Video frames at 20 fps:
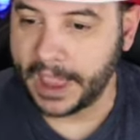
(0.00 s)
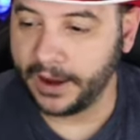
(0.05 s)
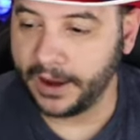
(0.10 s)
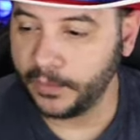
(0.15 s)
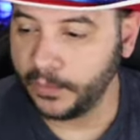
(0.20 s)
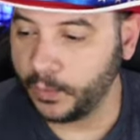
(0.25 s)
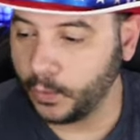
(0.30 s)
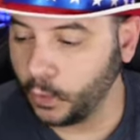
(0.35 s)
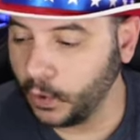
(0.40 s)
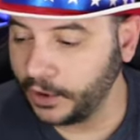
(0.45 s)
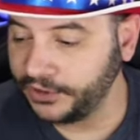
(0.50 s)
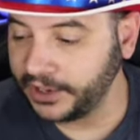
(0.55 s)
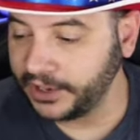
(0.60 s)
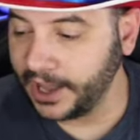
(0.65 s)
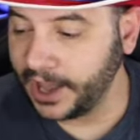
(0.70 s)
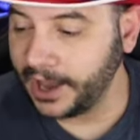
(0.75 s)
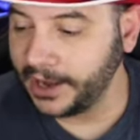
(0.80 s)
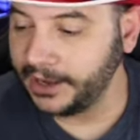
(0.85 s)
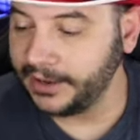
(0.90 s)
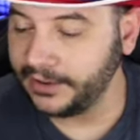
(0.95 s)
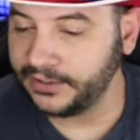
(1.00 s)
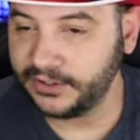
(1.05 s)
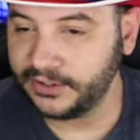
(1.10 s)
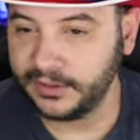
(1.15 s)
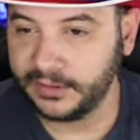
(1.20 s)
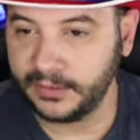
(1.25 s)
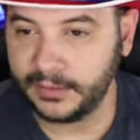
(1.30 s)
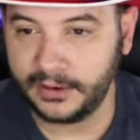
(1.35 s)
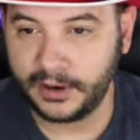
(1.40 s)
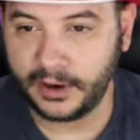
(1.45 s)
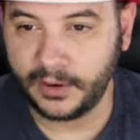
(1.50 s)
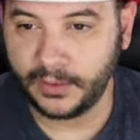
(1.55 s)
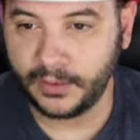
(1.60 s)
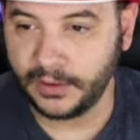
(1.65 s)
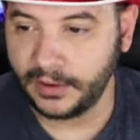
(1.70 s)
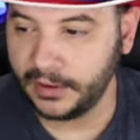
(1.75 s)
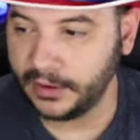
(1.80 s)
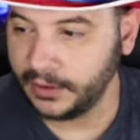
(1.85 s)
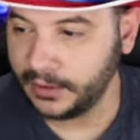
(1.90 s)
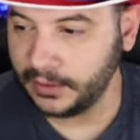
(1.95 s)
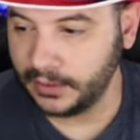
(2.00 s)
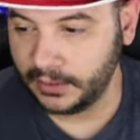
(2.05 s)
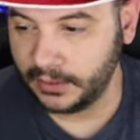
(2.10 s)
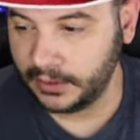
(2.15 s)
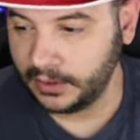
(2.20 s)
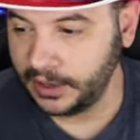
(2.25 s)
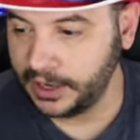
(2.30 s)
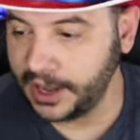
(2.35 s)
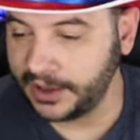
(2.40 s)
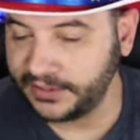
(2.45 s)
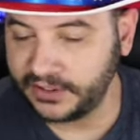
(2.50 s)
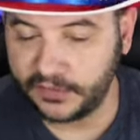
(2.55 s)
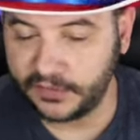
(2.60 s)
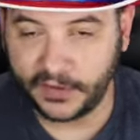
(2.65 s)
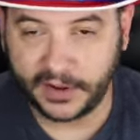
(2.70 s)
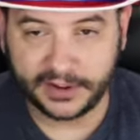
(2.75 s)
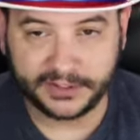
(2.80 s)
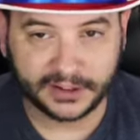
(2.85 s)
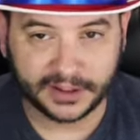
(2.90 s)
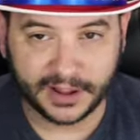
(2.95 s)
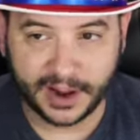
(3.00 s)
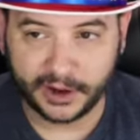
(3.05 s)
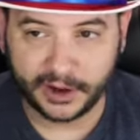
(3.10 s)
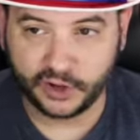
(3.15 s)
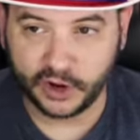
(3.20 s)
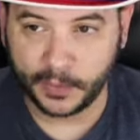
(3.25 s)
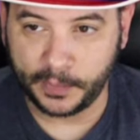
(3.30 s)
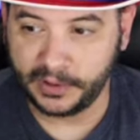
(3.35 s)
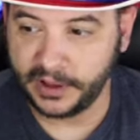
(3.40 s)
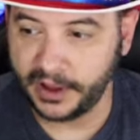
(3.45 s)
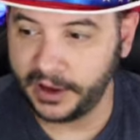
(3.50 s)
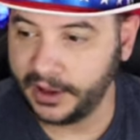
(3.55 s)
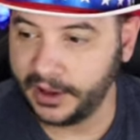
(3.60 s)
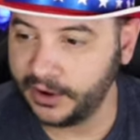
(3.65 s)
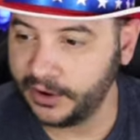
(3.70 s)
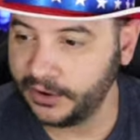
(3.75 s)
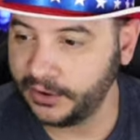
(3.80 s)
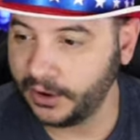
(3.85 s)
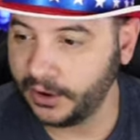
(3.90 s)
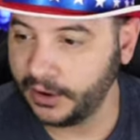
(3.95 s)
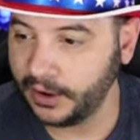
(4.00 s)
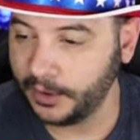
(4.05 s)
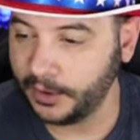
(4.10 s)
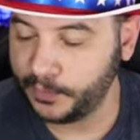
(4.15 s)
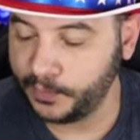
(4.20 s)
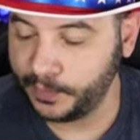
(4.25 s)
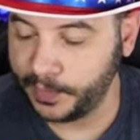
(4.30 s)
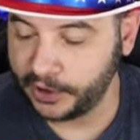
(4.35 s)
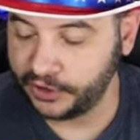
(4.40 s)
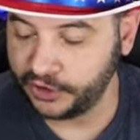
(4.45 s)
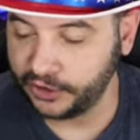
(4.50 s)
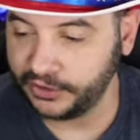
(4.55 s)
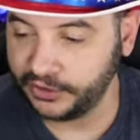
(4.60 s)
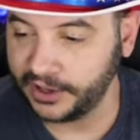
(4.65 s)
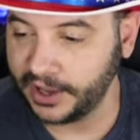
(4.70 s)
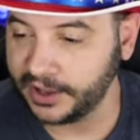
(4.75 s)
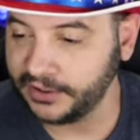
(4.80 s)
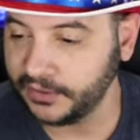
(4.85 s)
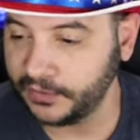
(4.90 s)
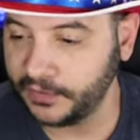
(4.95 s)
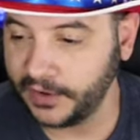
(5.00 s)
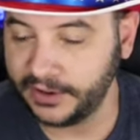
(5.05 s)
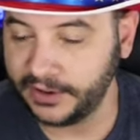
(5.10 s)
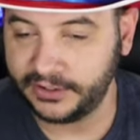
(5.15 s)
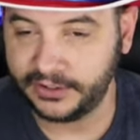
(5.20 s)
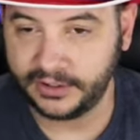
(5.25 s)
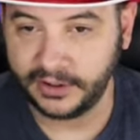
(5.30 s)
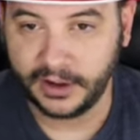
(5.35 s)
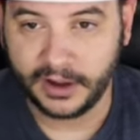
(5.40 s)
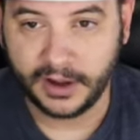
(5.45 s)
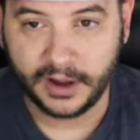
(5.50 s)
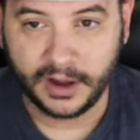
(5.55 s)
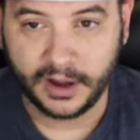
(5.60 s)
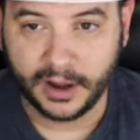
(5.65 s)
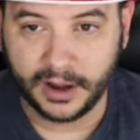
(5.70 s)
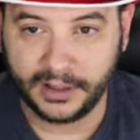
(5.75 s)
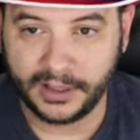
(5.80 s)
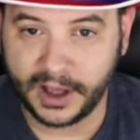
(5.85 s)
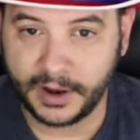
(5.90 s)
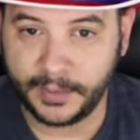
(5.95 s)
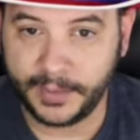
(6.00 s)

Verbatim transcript: And once again, he's, you know, he hasn't faced a lot of AAA hitter uh, pitchers. He hasn't faced a